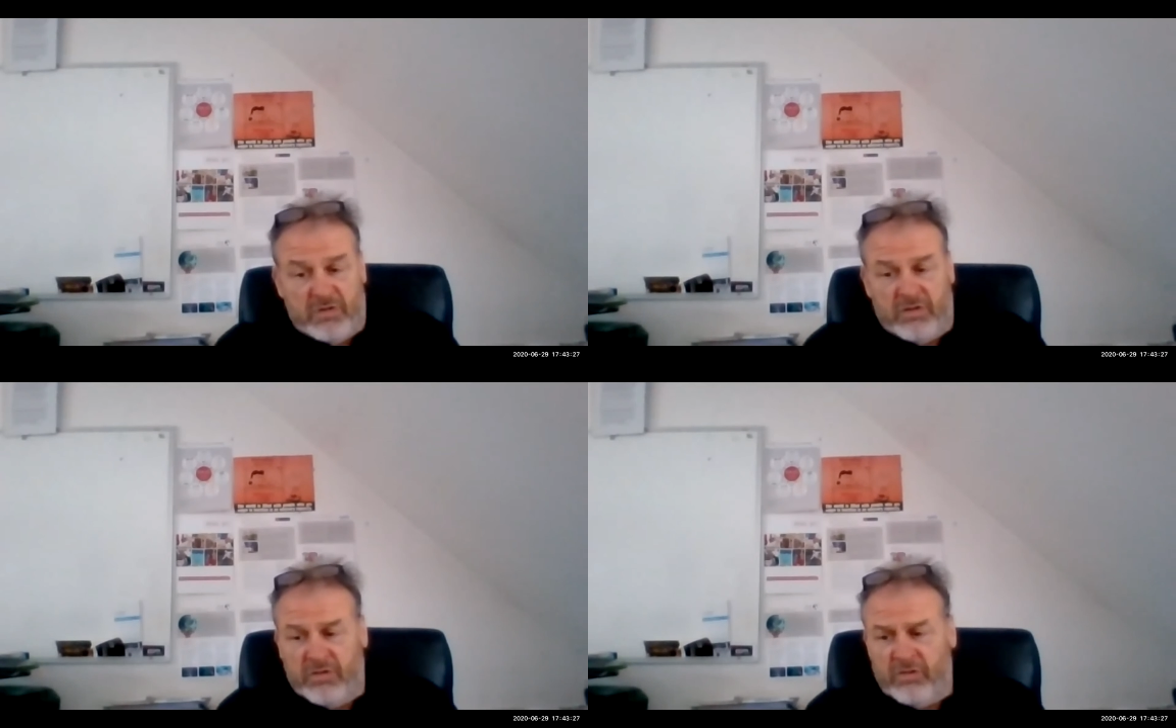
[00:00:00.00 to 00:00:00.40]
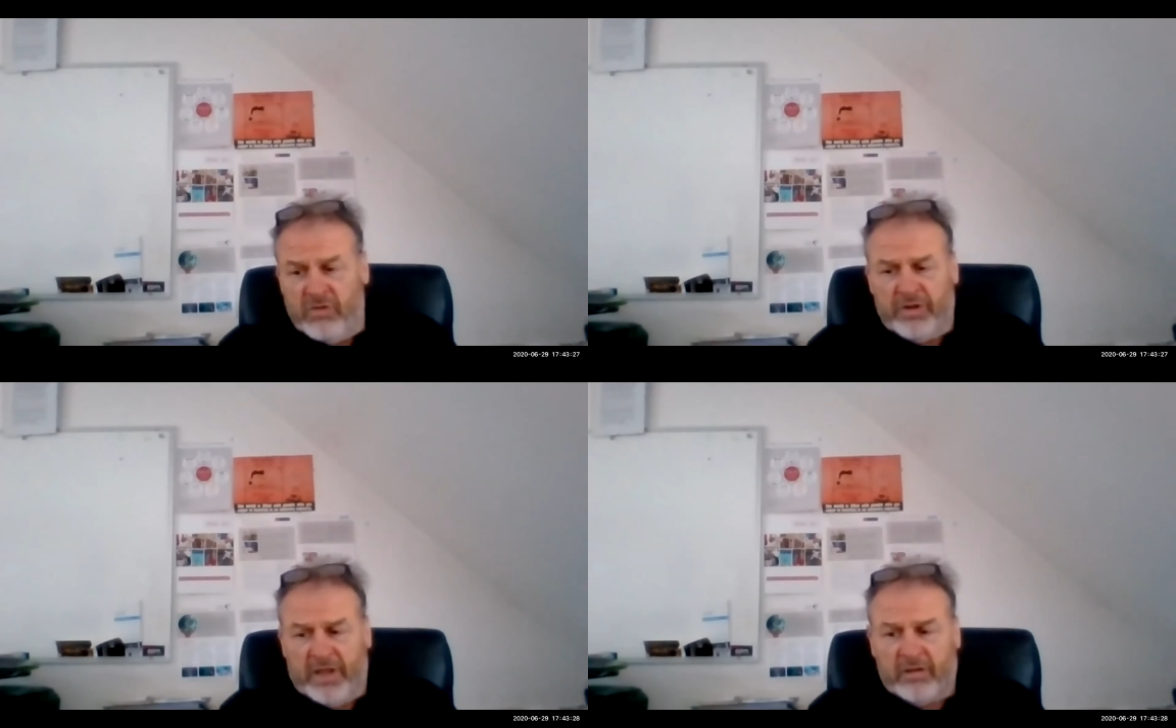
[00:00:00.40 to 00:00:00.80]

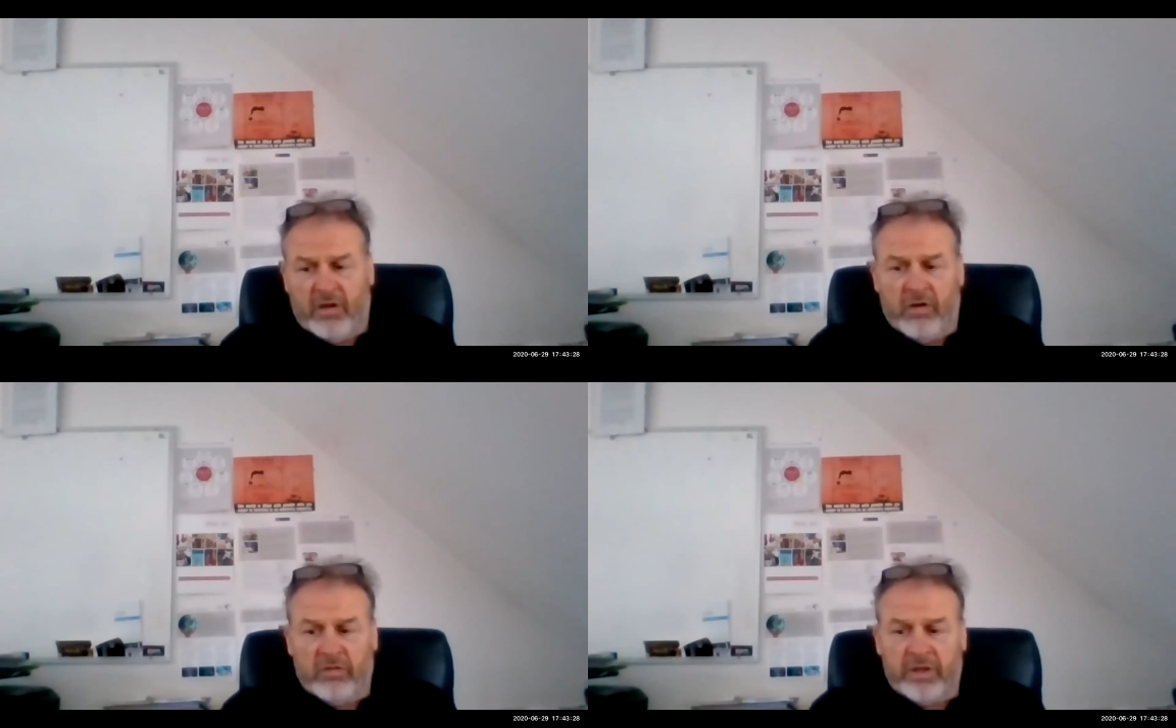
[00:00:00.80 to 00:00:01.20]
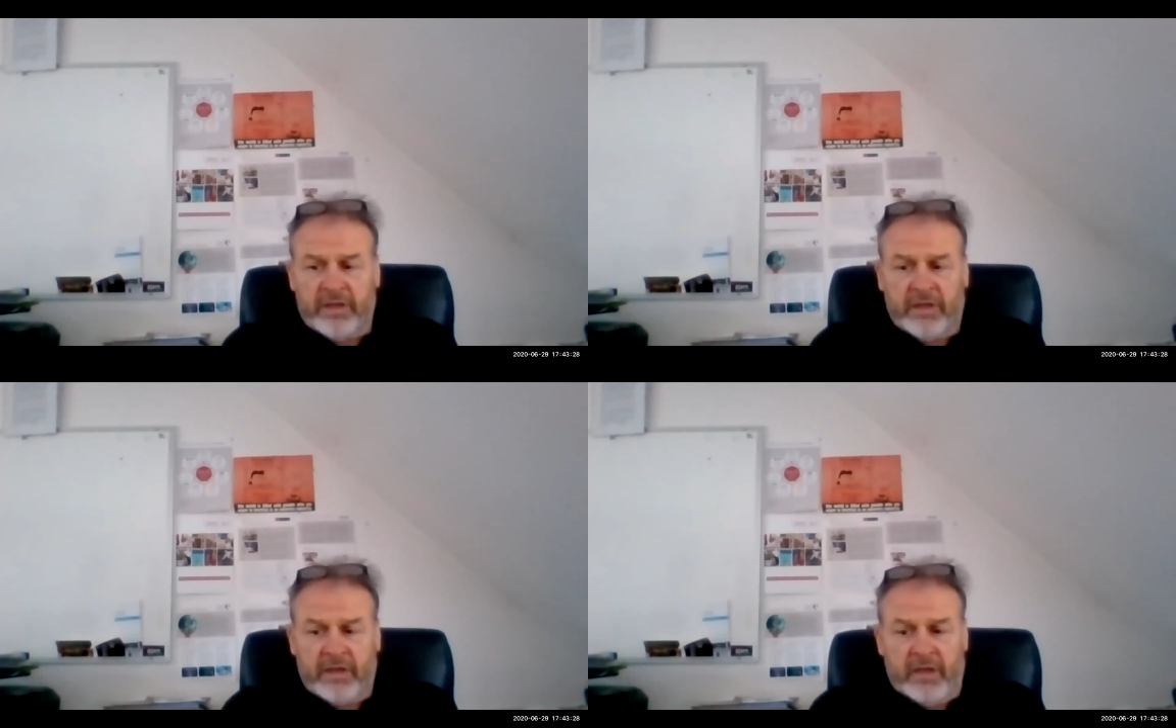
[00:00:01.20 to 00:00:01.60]

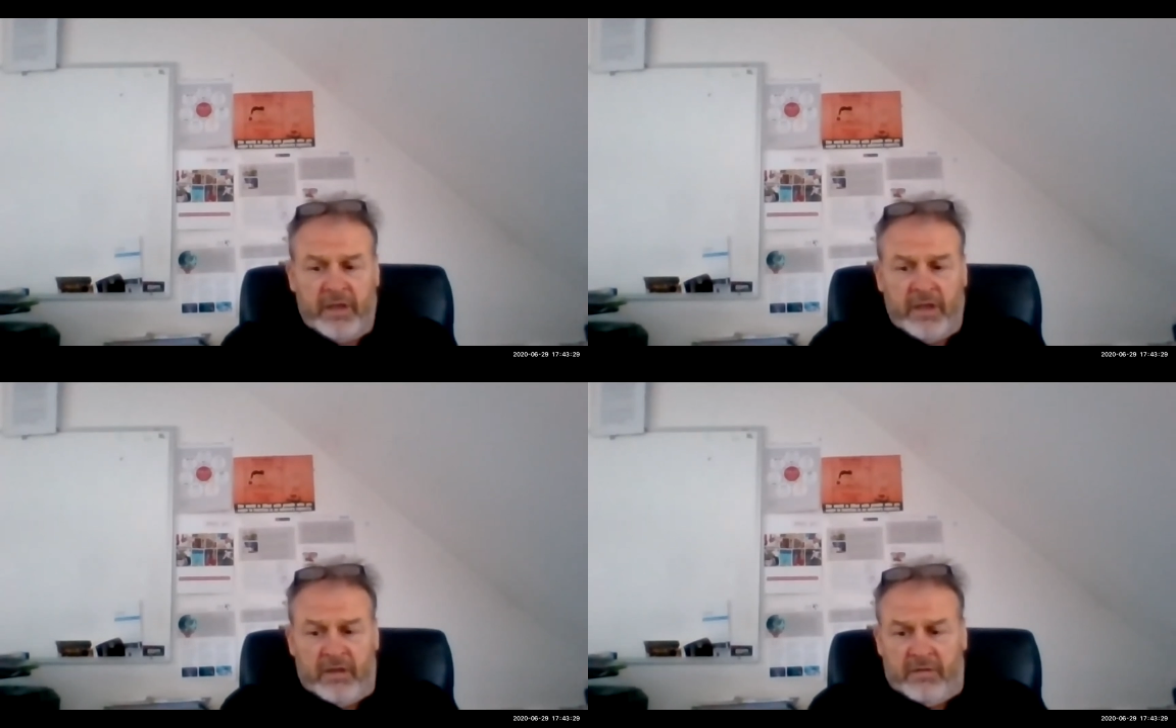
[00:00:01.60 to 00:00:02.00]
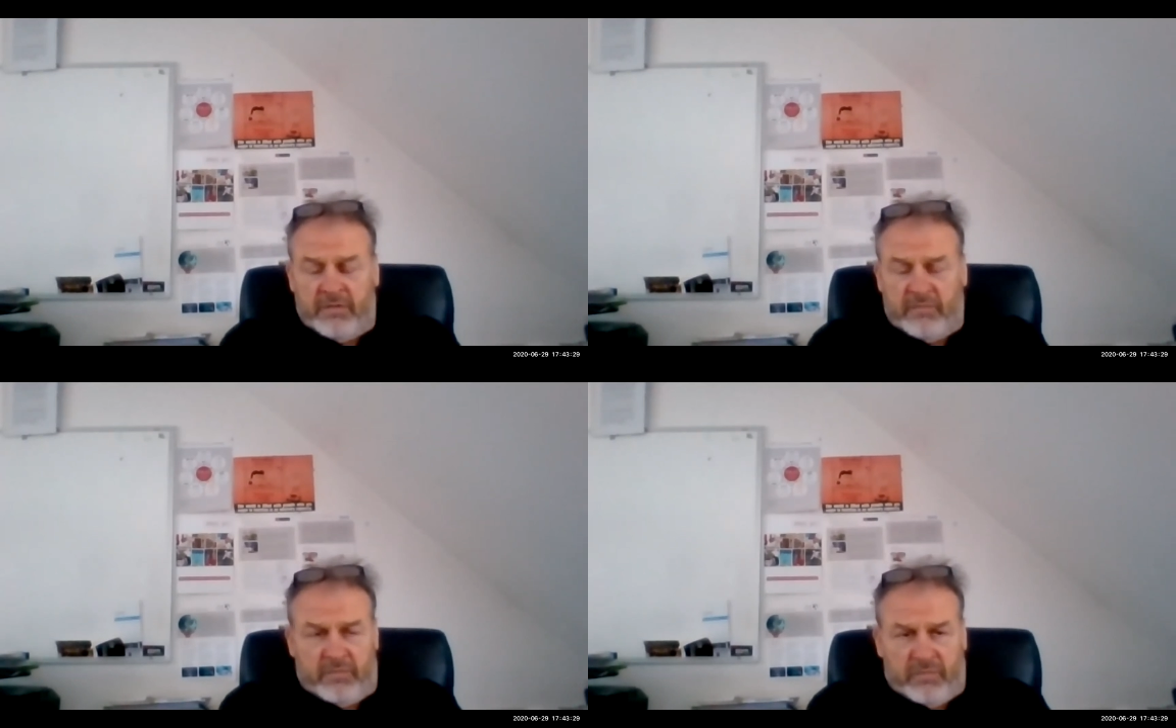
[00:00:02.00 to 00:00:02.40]
non-alcoholic
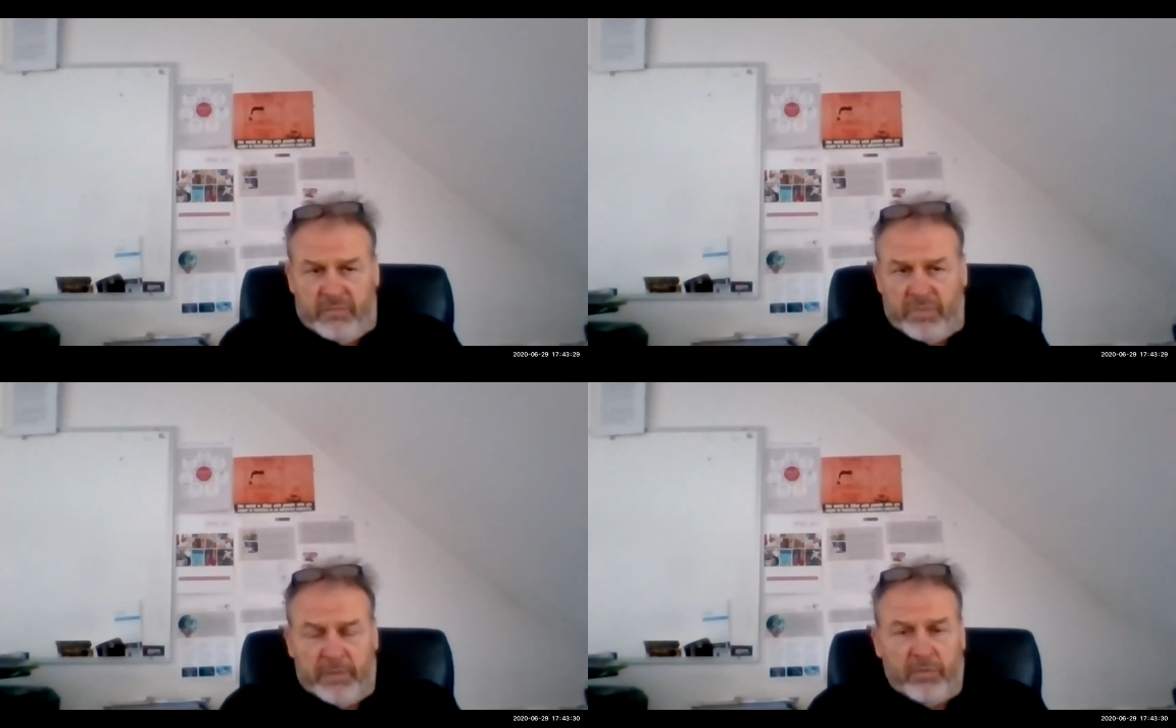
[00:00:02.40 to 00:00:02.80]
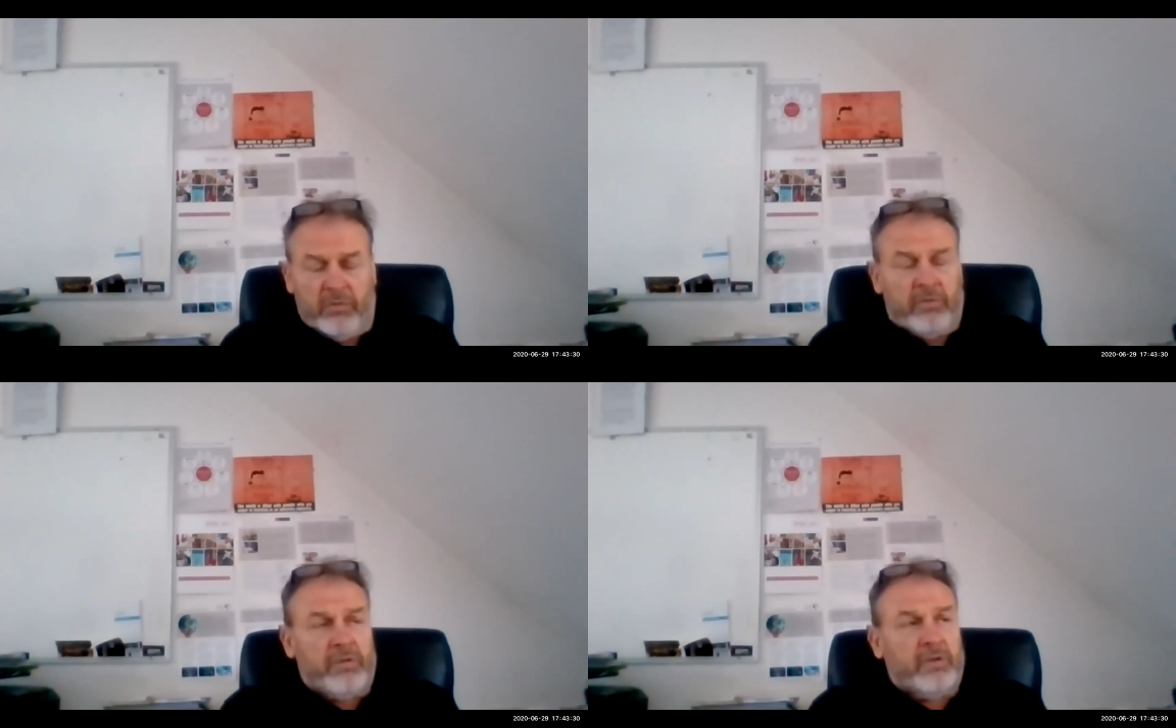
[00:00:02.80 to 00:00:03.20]

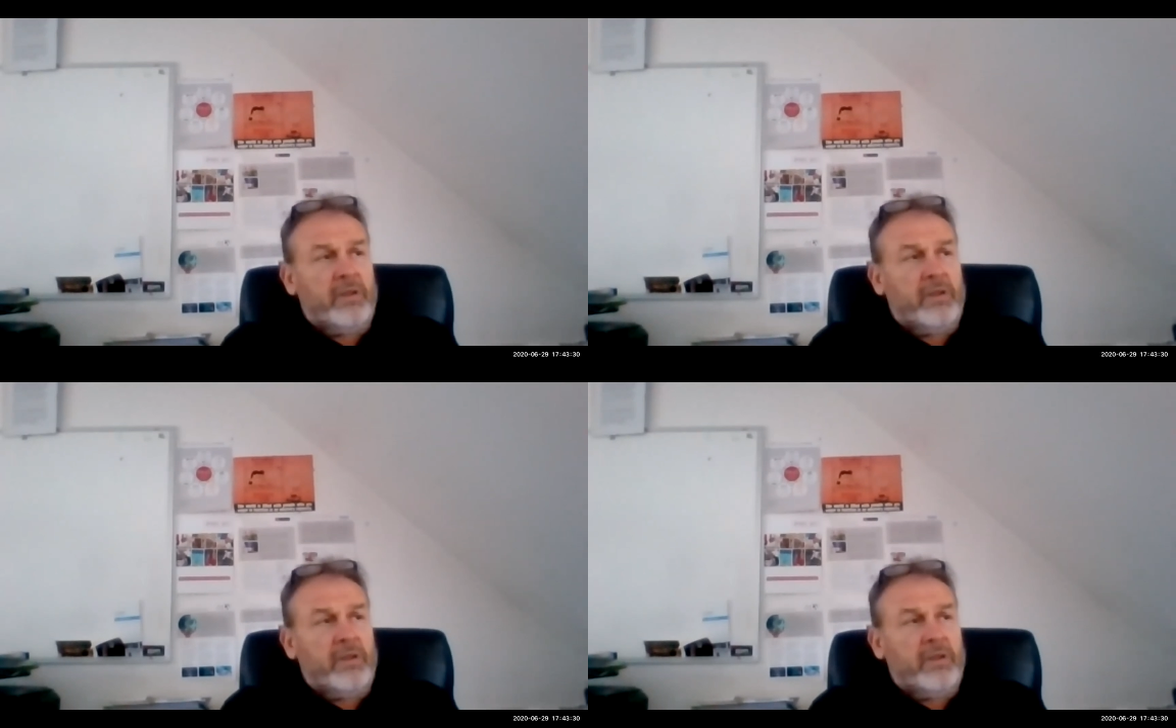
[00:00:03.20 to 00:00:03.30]
people